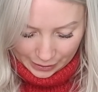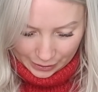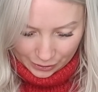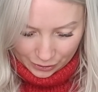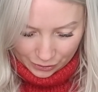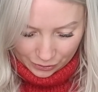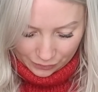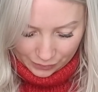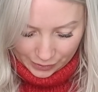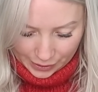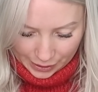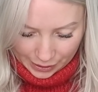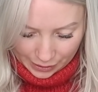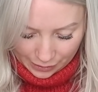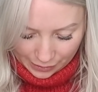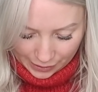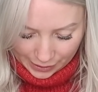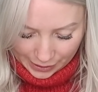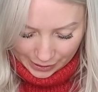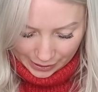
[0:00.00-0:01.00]
sure it's
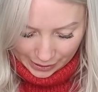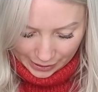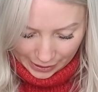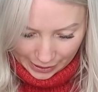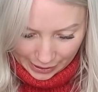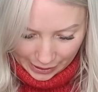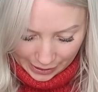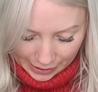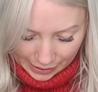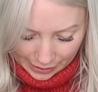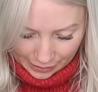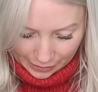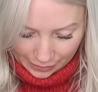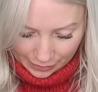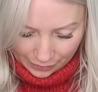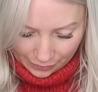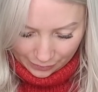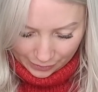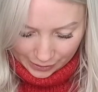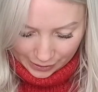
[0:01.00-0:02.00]
nice and neat,
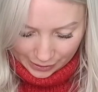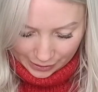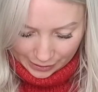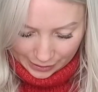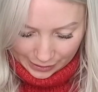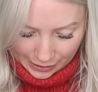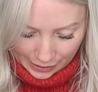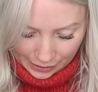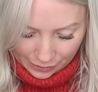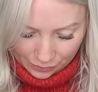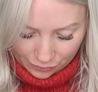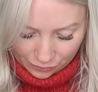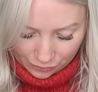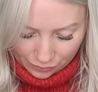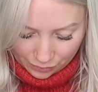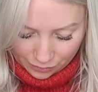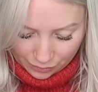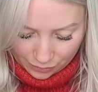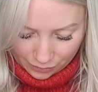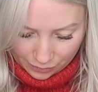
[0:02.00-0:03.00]
nice and
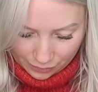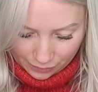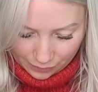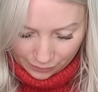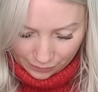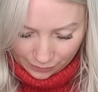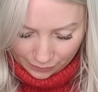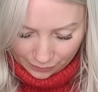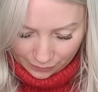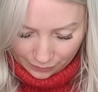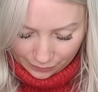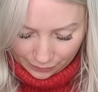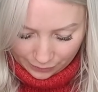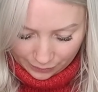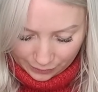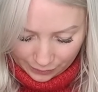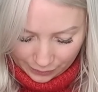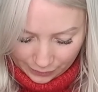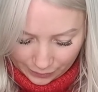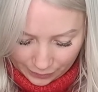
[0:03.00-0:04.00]
central.
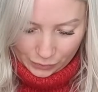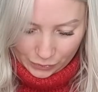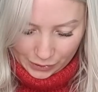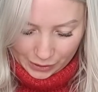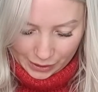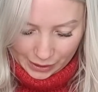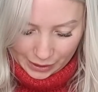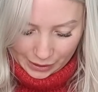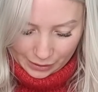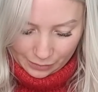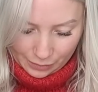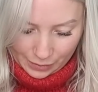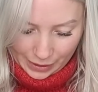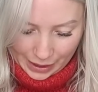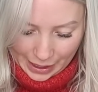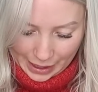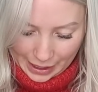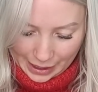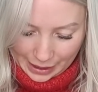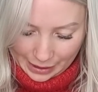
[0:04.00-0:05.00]
Once it's
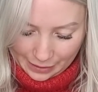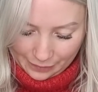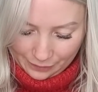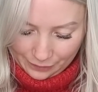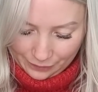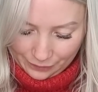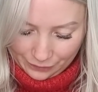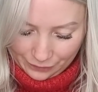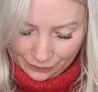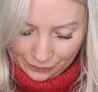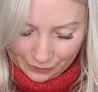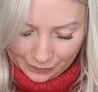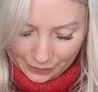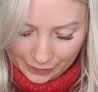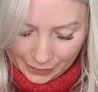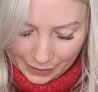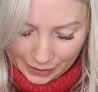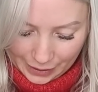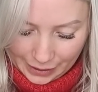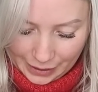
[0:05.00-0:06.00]
where
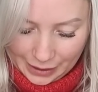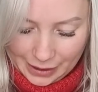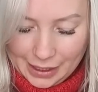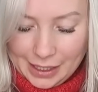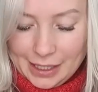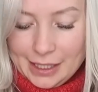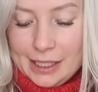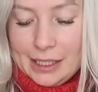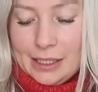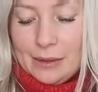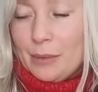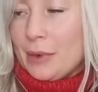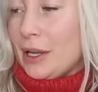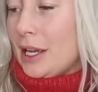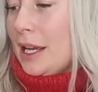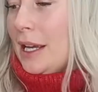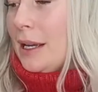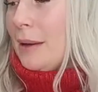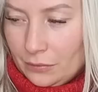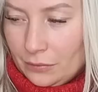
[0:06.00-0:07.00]
I need it to
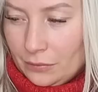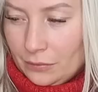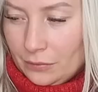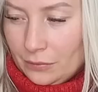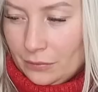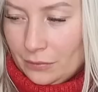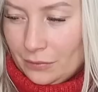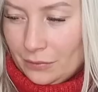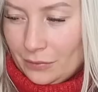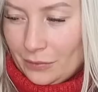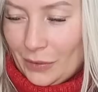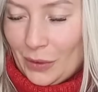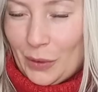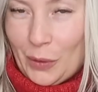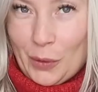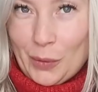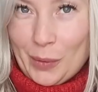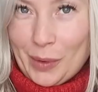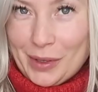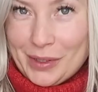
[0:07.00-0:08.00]
be,
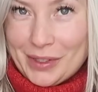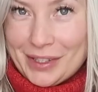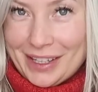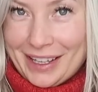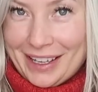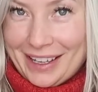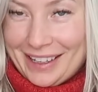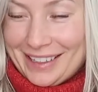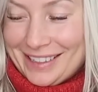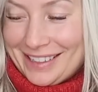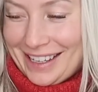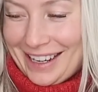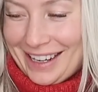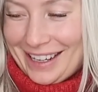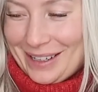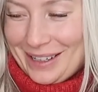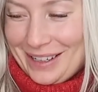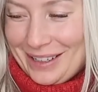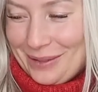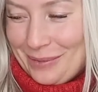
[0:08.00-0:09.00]
almost there. It's
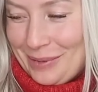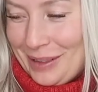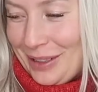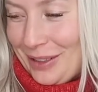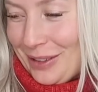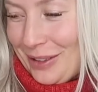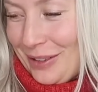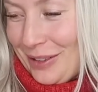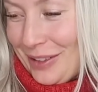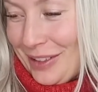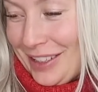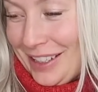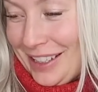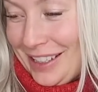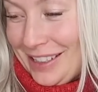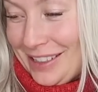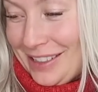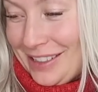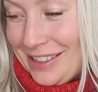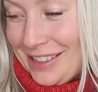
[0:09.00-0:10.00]
taking a little bit longer, I
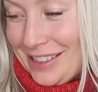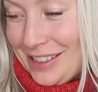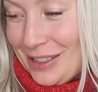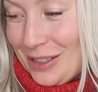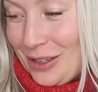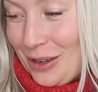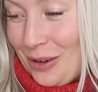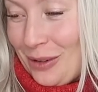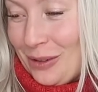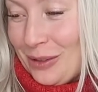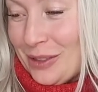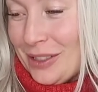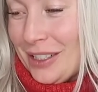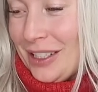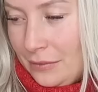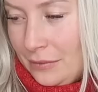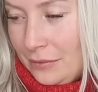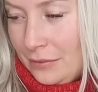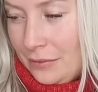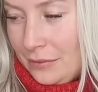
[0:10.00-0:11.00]
think it's because it's cold.
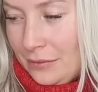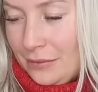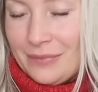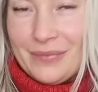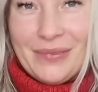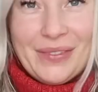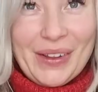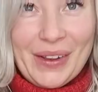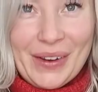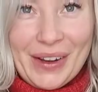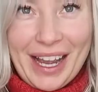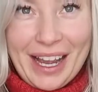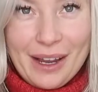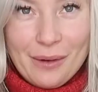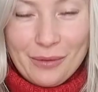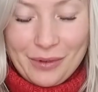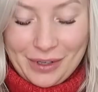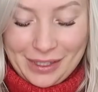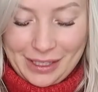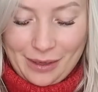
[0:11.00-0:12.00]
Okay,
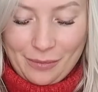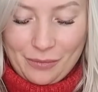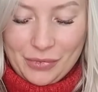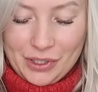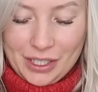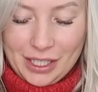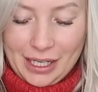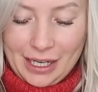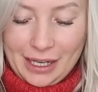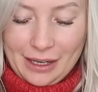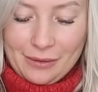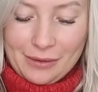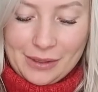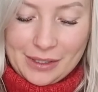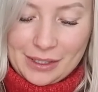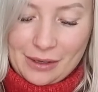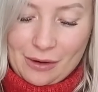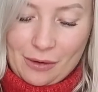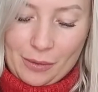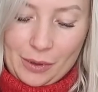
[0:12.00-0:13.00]
we're at temperature now,
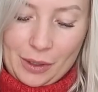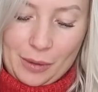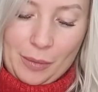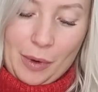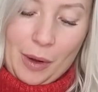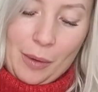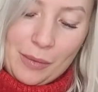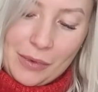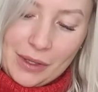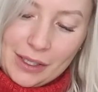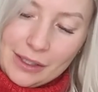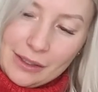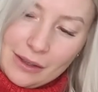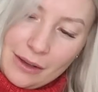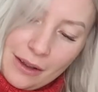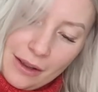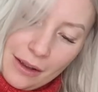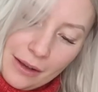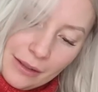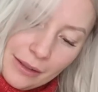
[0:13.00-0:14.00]
so I'm going to pop this
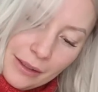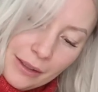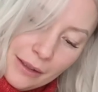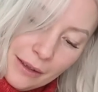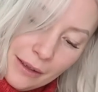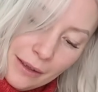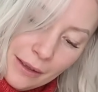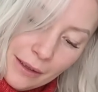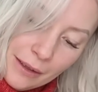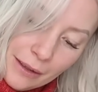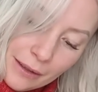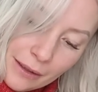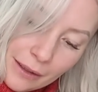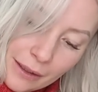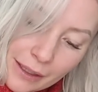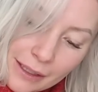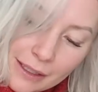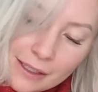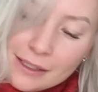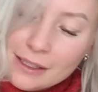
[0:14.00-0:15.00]
on
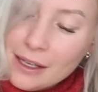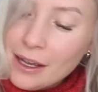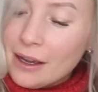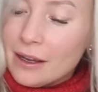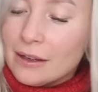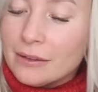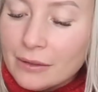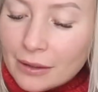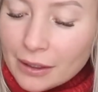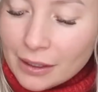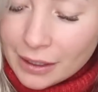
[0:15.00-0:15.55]
like so